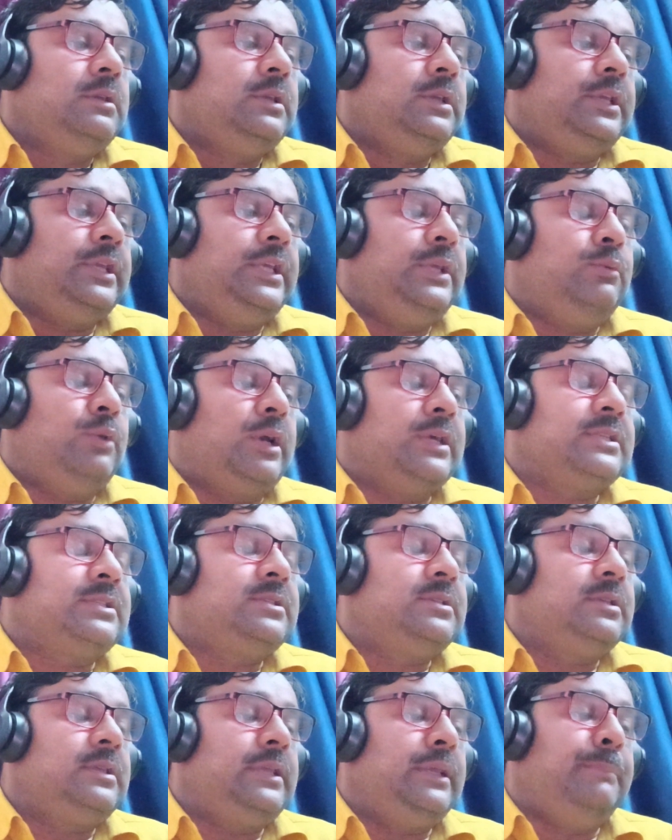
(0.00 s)
he
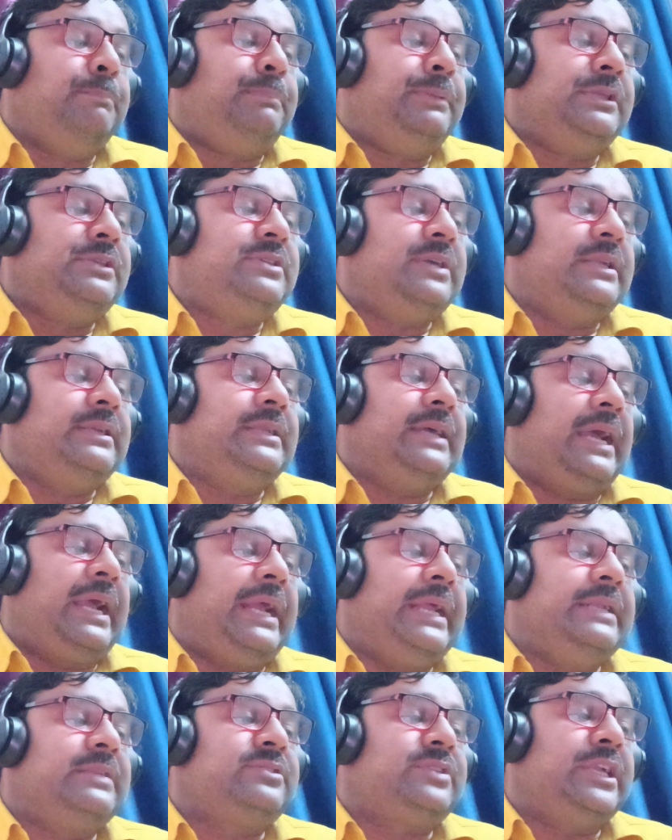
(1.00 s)
was imprisoned
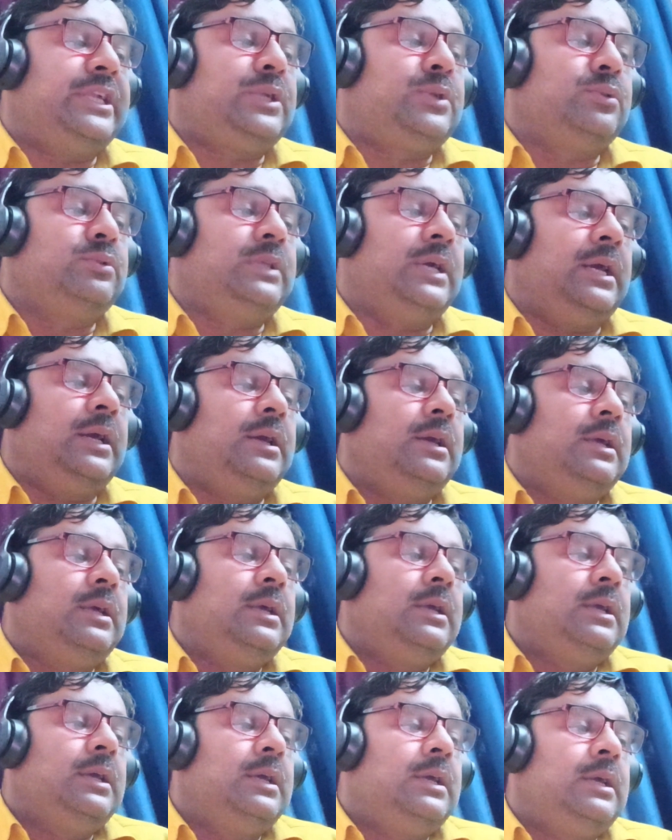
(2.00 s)
and sent to the
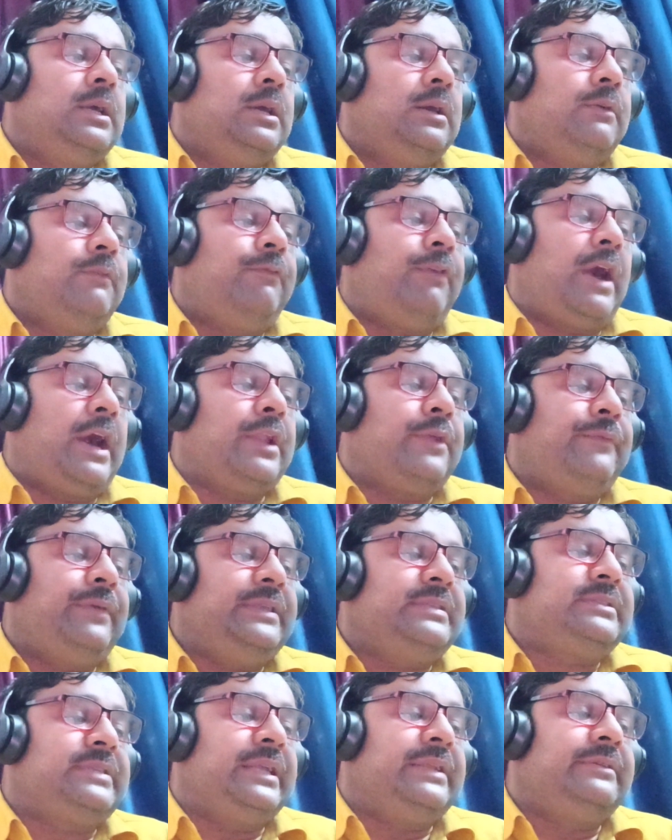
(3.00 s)

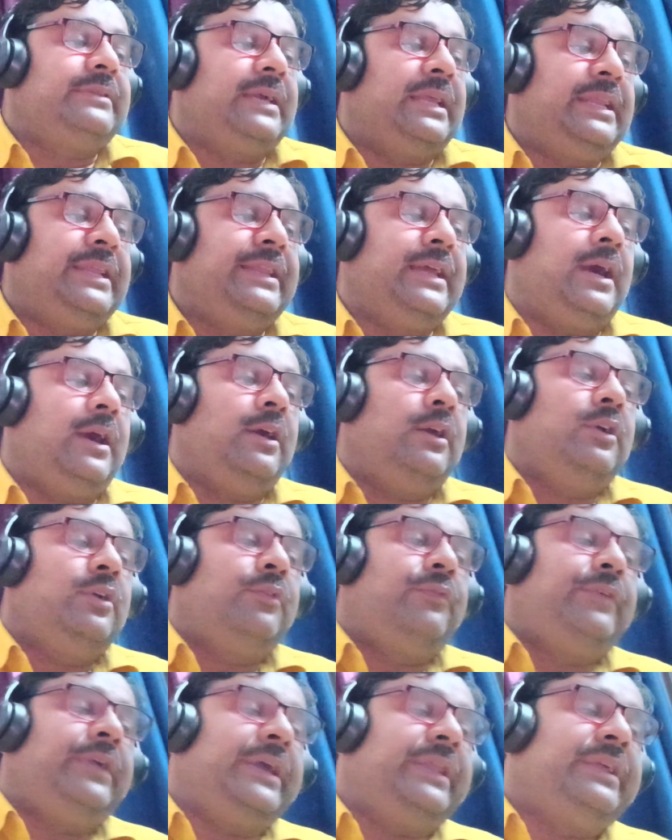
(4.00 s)
faraway St. Helena,
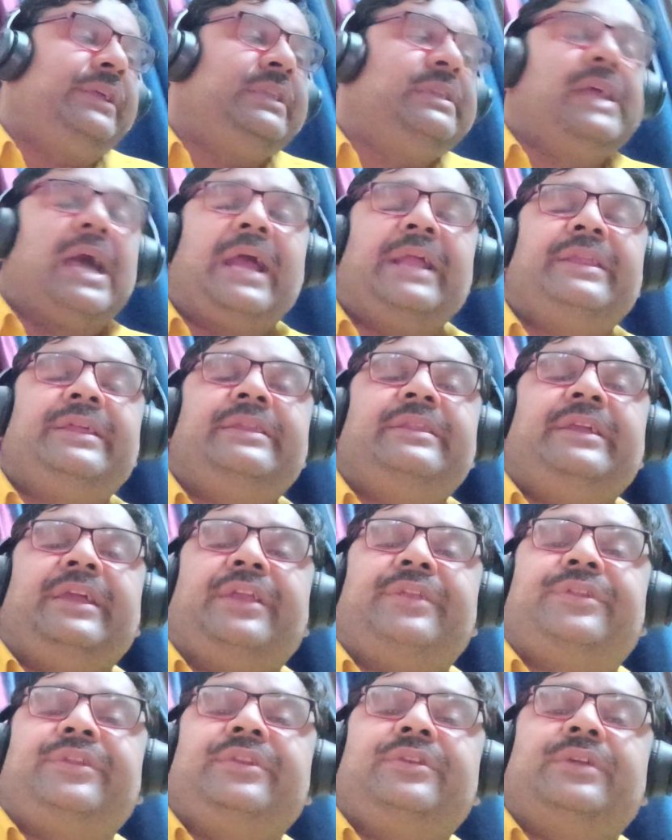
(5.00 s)
where he died in
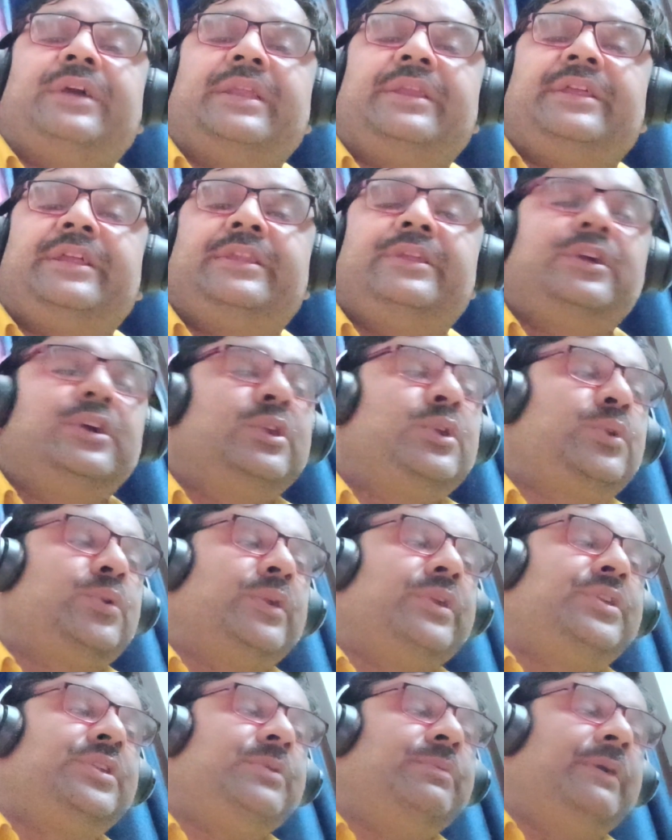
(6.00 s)

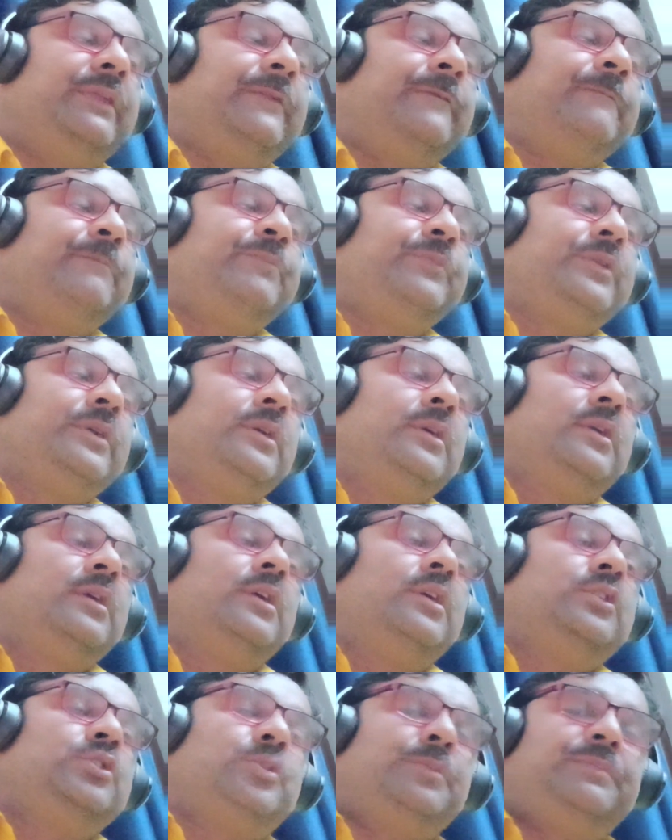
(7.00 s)
1821.
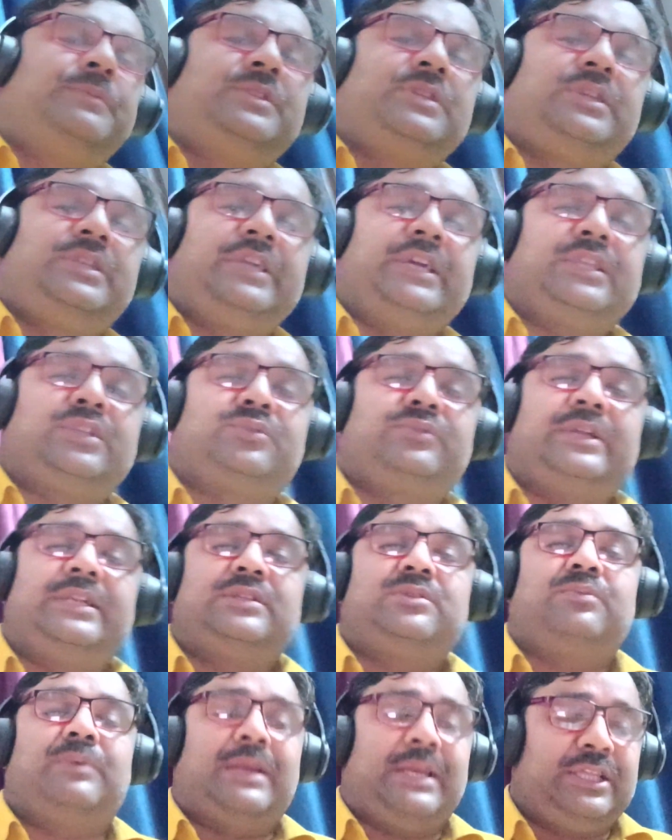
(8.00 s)
So, dear
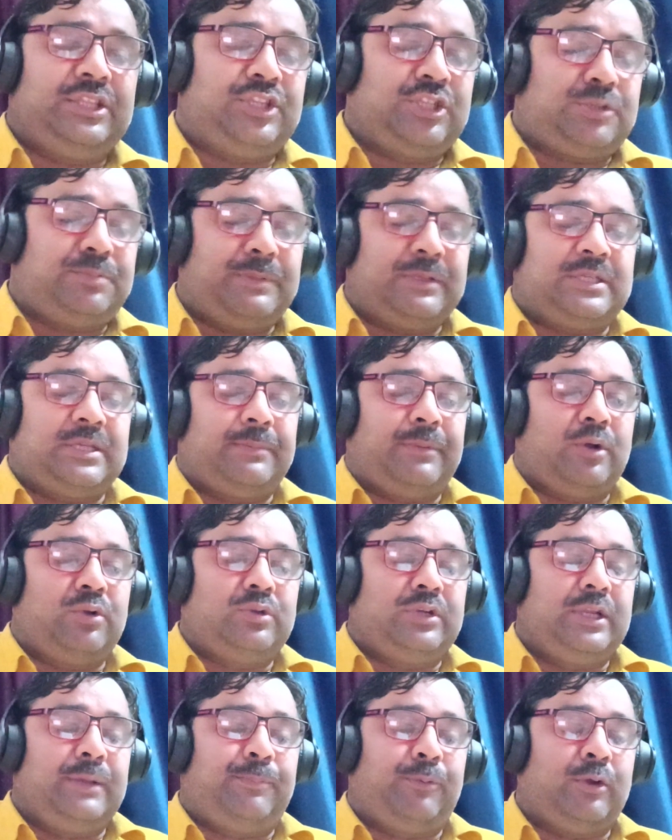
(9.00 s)
students, only this much
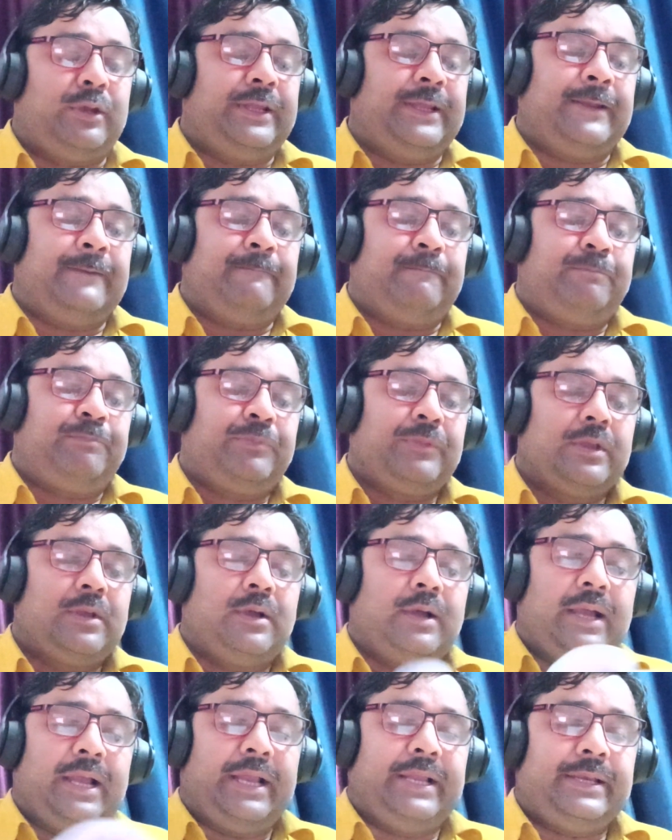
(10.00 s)
about Napoleon.
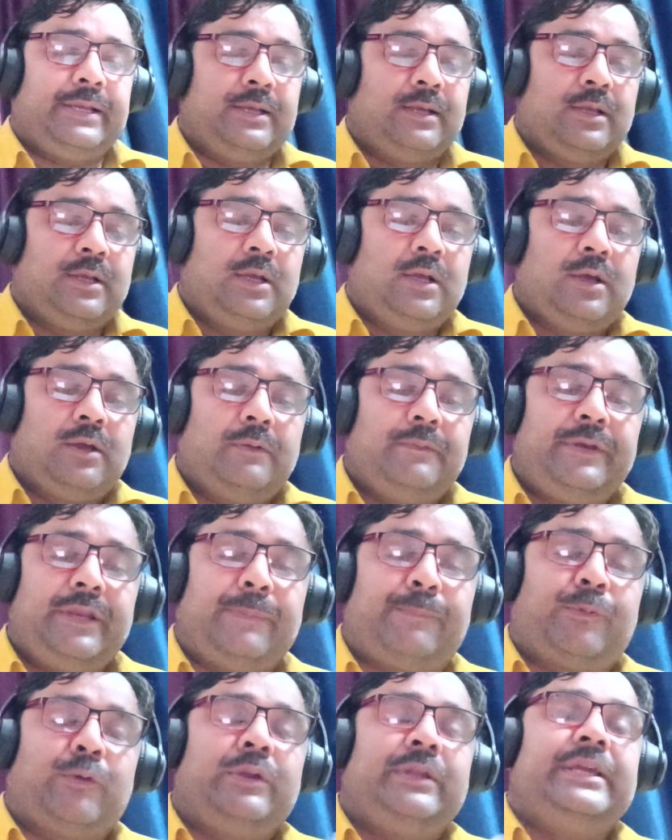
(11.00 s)
And
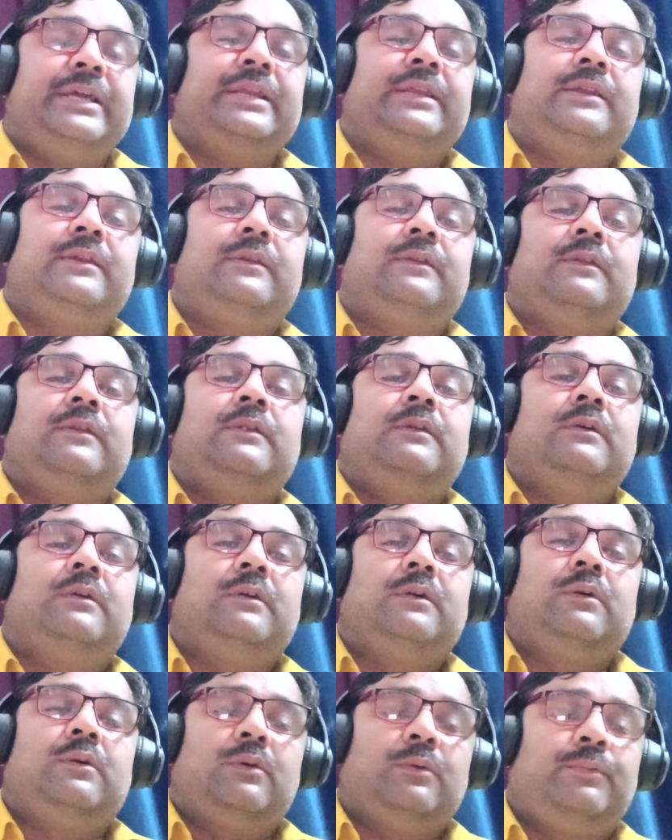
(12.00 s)
Napoleon
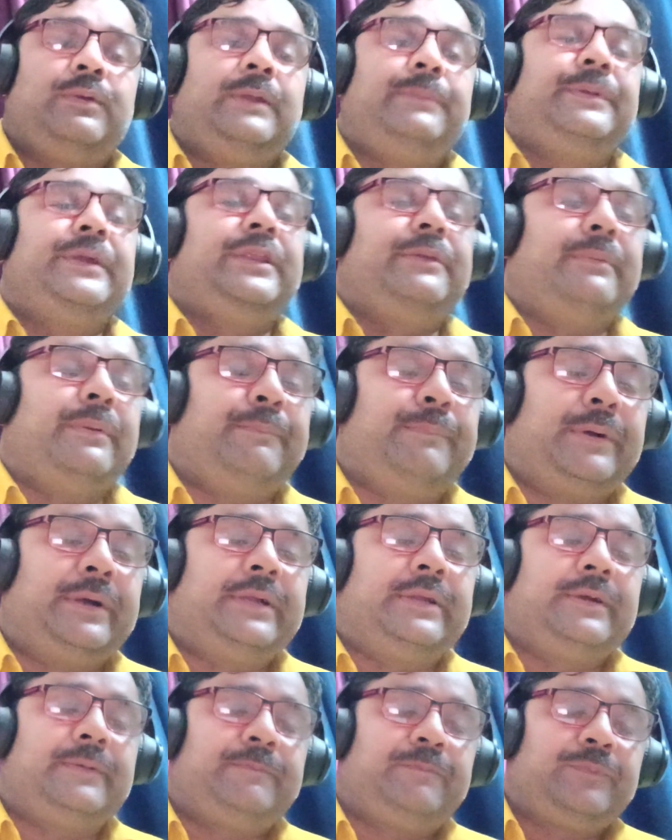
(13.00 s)
will be
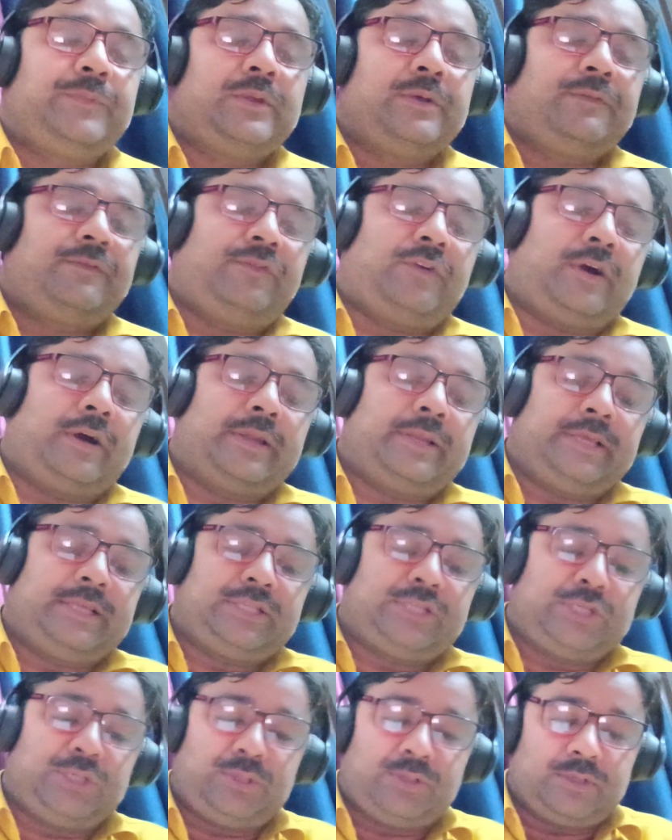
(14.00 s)
remembered for
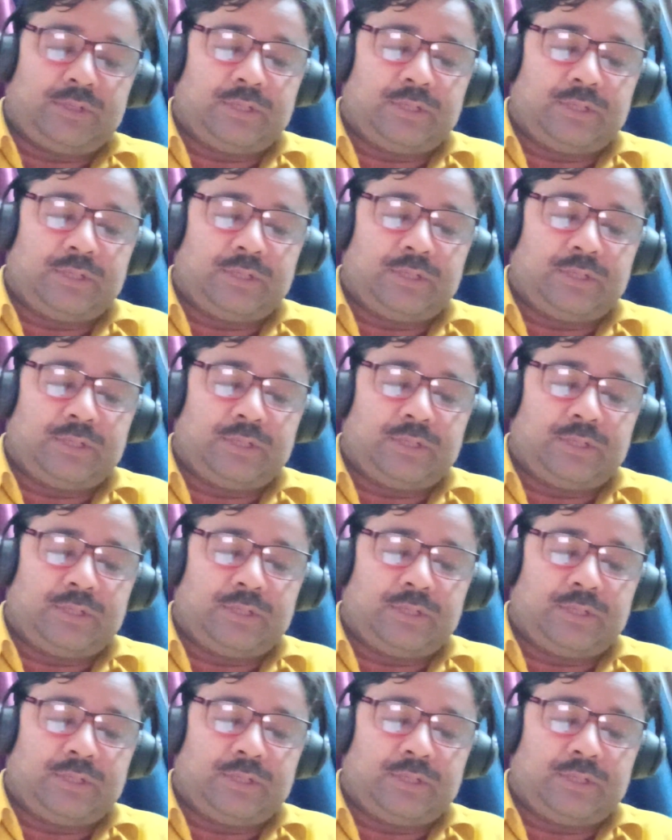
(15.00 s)
his